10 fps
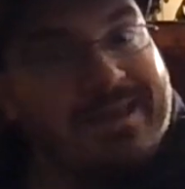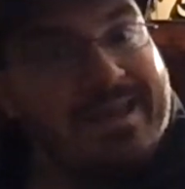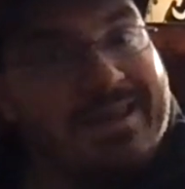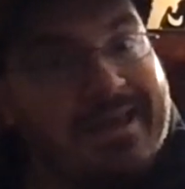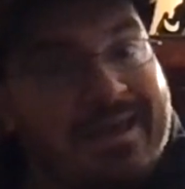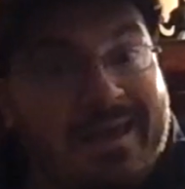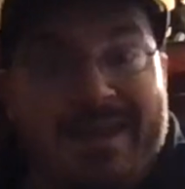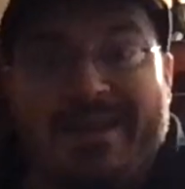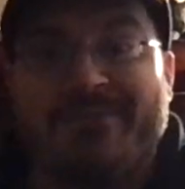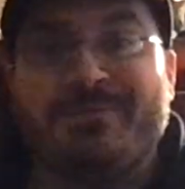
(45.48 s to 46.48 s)
it,
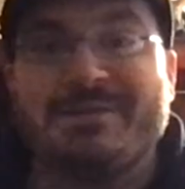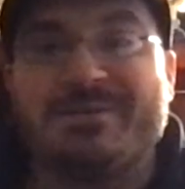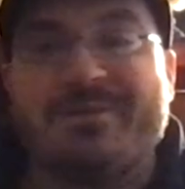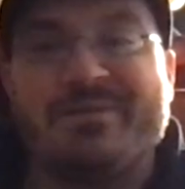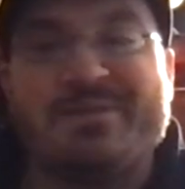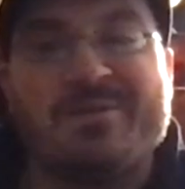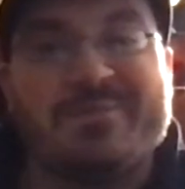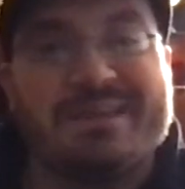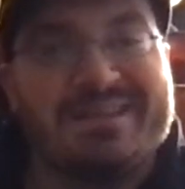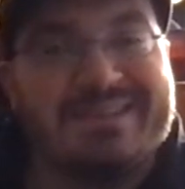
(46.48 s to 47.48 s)
and if you saw the
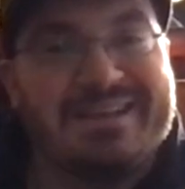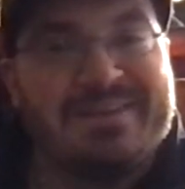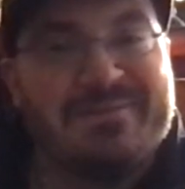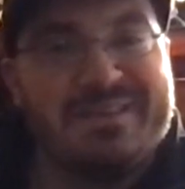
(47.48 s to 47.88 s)
opening title